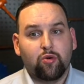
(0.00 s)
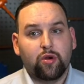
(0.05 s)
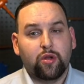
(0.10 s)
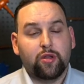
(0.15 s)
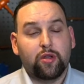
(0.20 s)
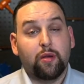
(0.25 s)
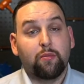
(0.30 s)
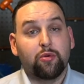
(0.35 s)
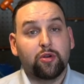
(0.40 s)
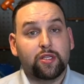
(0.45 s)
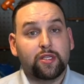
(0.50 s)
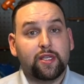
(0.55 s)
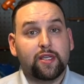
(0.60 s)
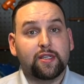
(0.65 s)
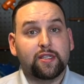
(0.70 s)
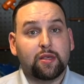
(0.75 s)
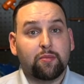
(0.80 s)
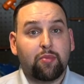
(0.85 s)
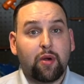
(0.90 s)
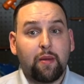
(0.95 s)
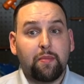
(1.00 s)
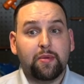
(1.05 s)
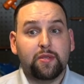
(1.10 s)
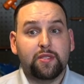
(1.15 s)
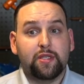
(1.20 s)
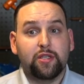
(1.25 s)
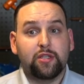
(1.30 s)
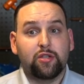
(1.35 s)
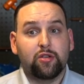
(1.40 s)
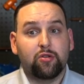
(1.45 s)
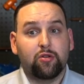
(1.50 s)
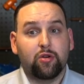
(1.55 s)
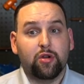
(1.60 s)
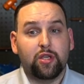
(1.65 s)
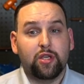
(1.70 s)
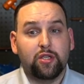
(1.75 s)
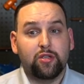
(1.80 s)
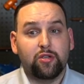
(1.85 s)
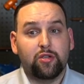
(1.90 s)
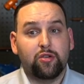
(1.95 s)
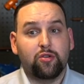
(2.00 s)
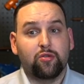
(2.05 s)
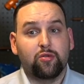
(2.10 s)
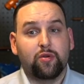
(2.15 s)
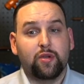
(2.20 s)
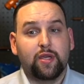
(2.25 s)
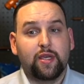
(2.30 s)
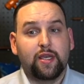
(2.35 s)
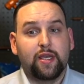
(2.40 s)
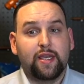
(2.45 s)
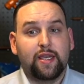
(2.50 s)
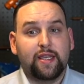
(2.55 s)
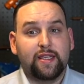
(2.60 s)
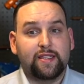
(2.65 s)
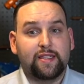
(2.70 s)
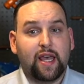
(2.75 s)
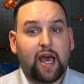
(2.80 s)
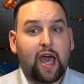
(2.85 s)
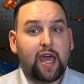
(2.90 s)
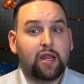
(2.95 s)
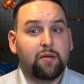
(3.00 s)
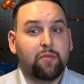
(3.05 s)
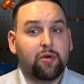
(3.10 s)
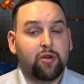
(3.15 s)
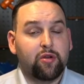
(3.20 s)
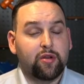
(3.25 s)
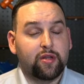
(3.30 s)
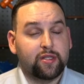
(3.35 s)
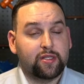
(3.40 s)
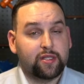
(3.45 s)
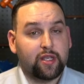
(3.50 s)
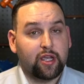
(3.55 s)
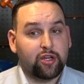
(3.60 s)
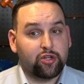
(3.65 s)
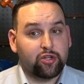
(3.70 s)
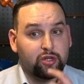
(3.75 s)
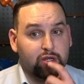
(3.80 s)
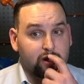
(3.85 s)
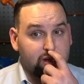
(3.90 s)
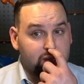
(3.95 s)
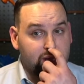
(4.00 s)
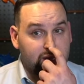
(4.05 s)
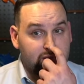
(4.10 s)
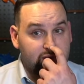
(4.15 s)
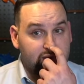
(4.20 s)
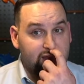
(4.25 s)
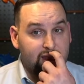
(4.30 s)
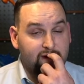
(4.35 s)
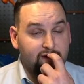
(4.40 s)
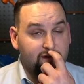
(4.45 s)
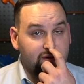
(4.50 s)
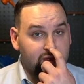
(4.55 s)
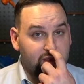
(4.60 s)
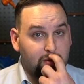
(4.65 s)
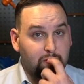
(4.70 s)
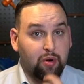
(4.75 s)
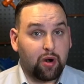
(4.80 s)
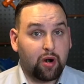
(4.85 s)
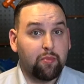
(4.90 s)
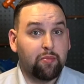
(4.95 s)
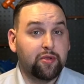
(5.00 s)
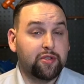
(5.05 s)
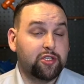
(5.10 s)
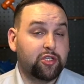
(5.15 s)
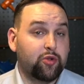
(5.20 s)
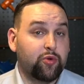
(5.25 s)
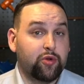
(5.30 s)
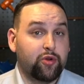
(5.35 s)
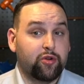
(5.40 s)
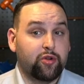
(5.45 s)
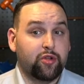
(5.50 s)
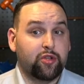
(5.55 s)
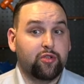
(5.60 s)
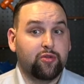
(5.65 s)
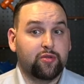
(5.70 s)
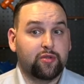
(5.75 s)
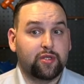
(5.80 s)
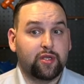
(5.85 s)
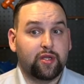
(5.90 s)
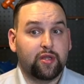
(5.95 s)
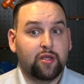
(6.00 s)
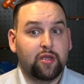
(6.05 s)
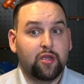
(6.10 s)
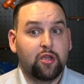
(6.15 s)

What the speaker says: Number 6, a proposition or issue is the item under discussion, never the purpose who introduced it.